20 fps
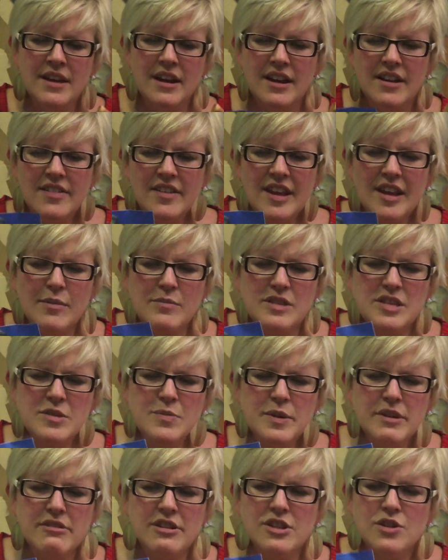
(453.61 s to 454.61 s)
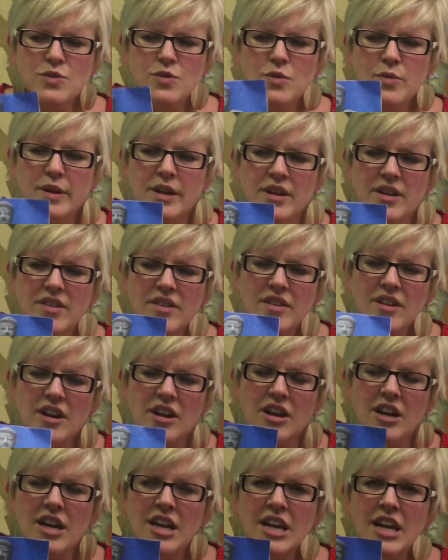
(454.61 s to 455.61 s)
I say I'm spiritual because
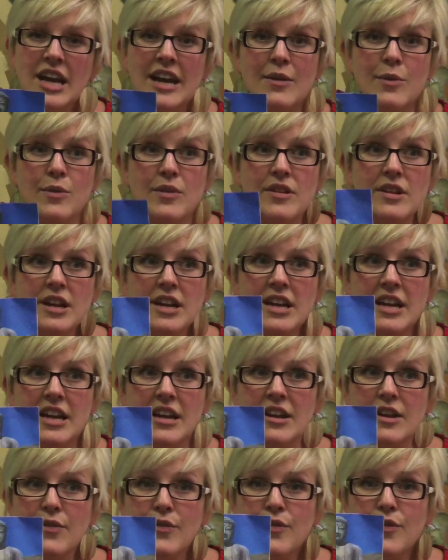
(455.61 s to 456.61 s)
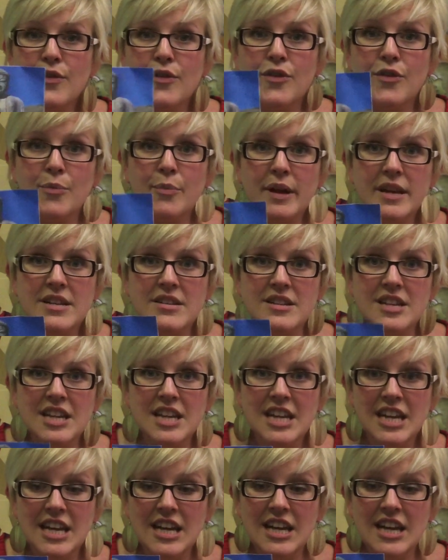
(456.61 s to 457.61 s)
I was lucky enough to spend a
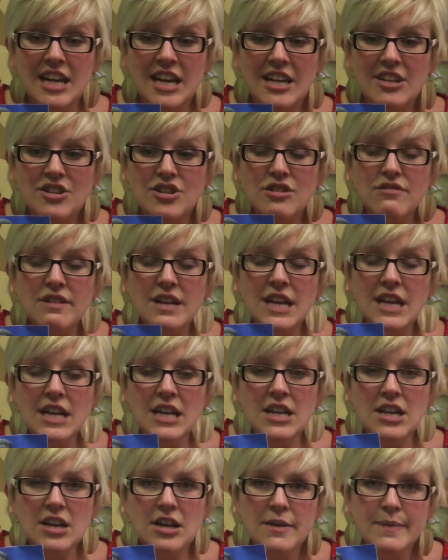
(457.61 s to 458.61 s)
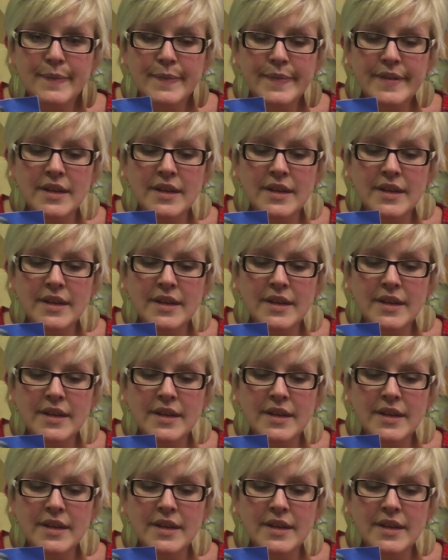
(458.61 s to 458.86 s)
year in Sri Lanka